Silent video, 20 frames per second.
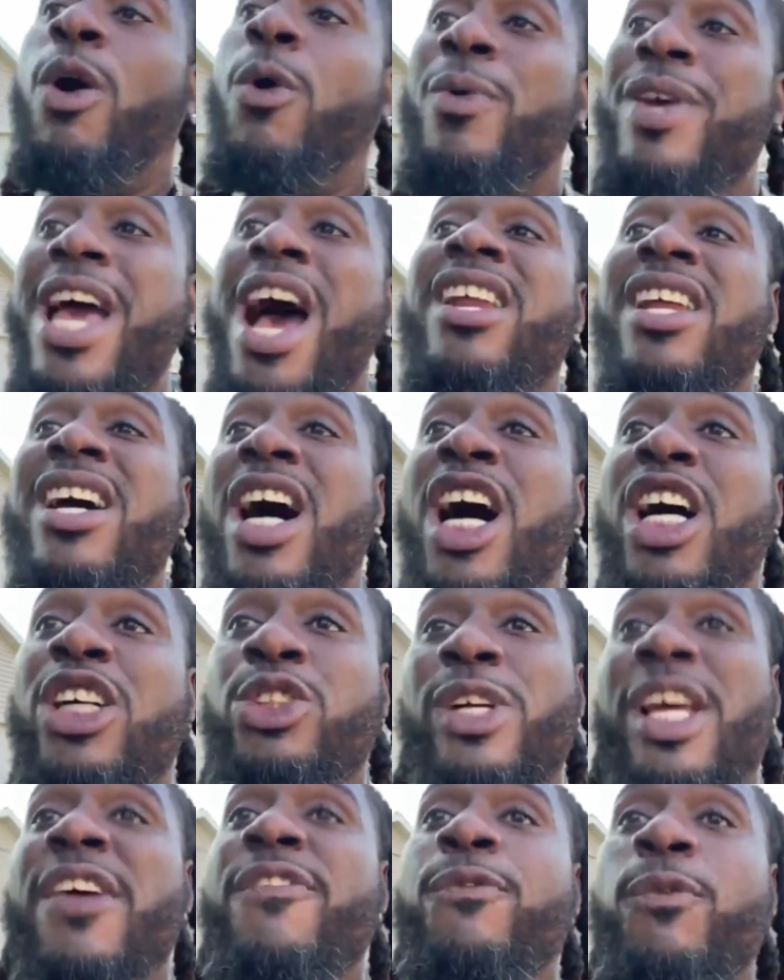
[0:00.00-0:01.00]
We are the
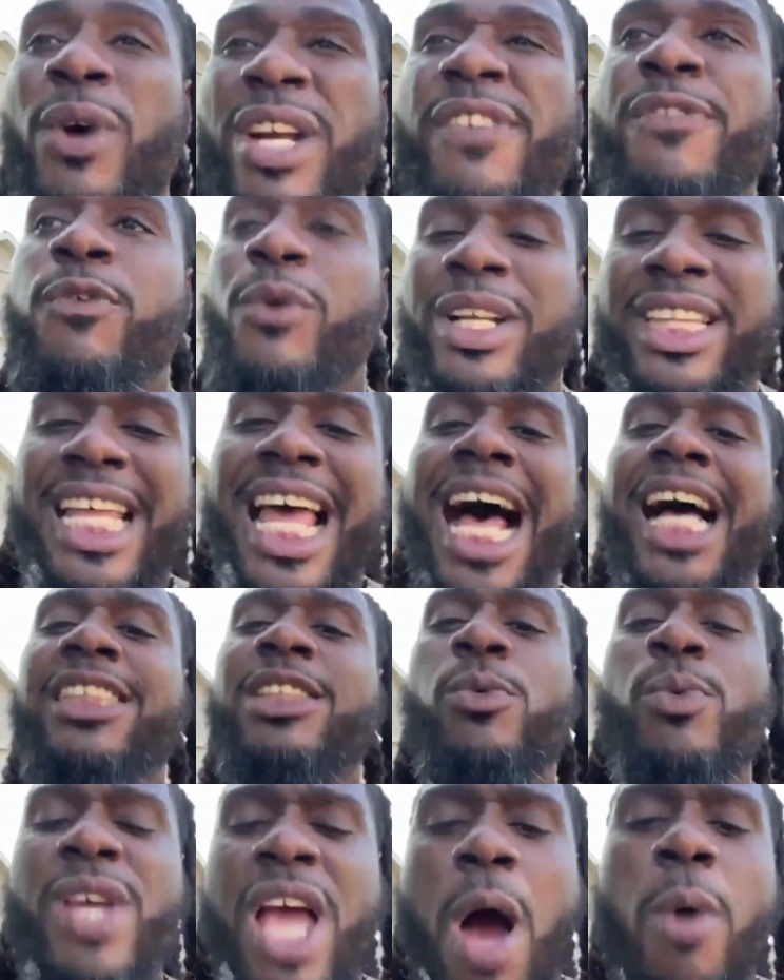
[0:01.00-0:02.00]
144,000.
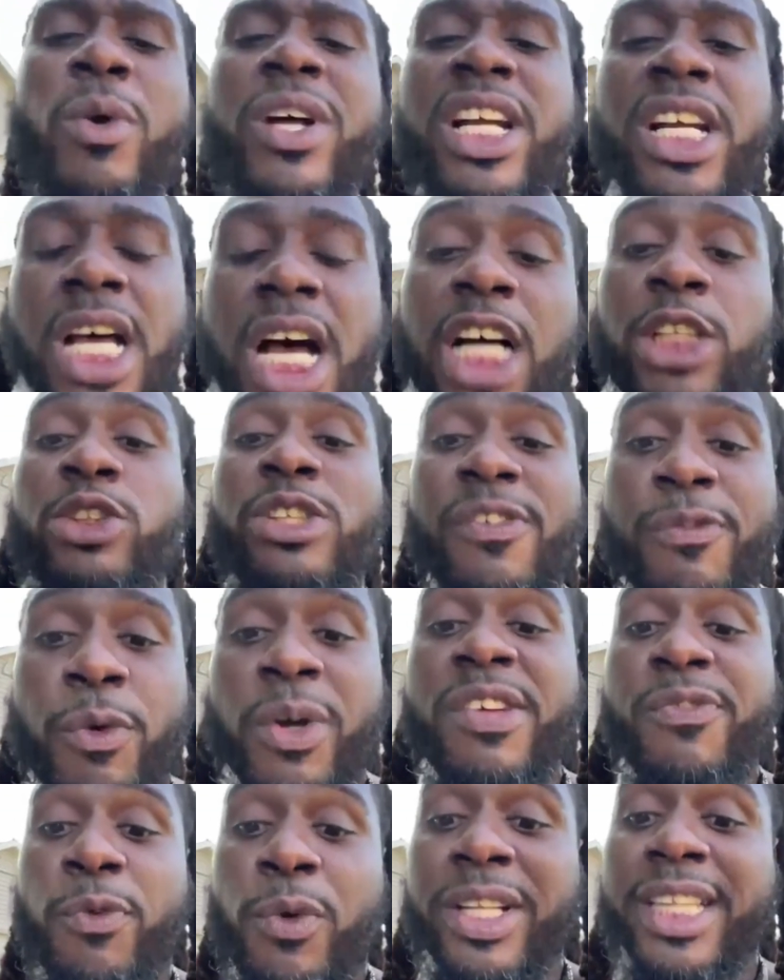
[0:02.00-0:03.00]
We are one of the
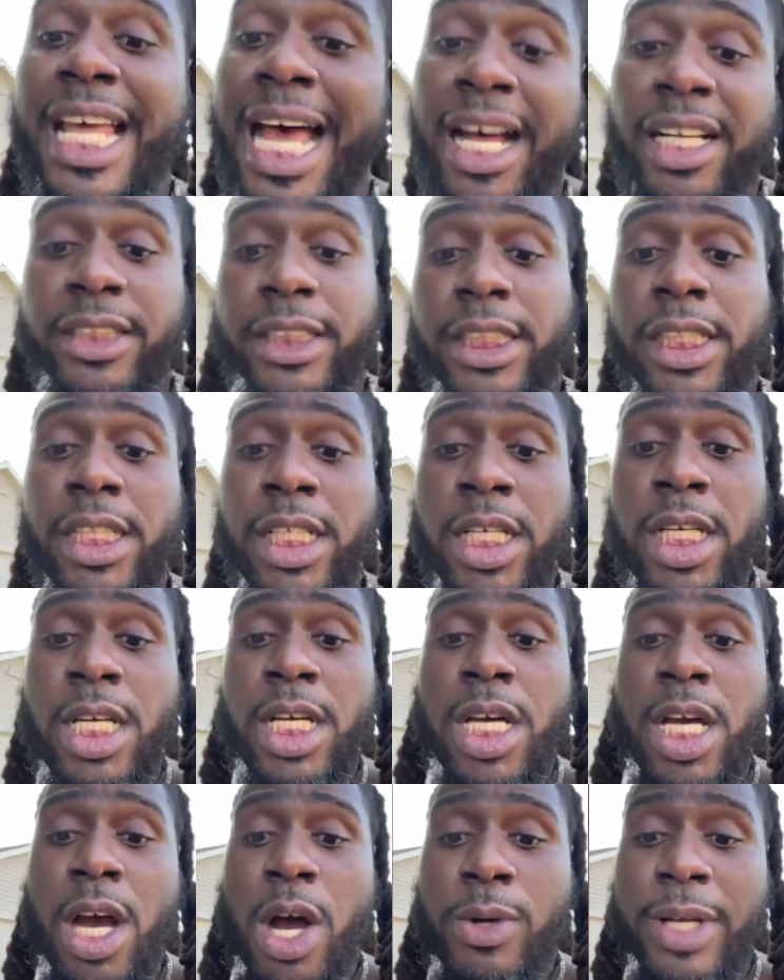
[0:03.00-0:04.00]
144,000.
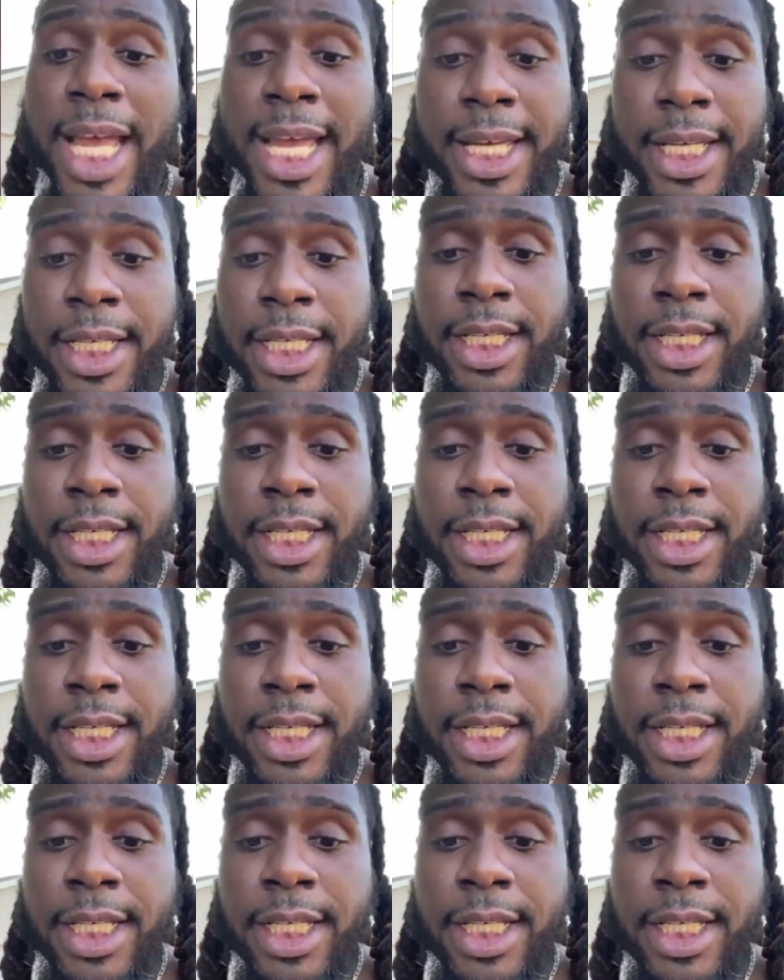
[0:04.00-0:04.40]
Okay?